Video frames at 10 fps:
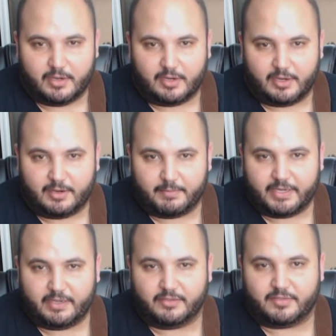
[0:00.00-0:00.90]
I'm
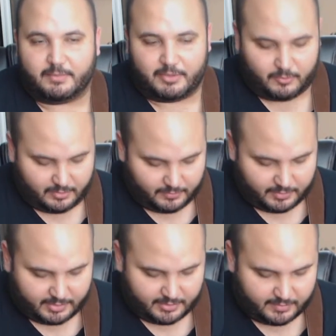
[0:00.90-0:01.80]
making a separate one
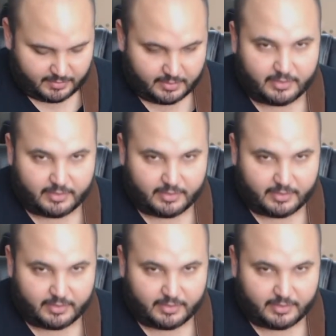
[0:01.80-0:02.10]
for this.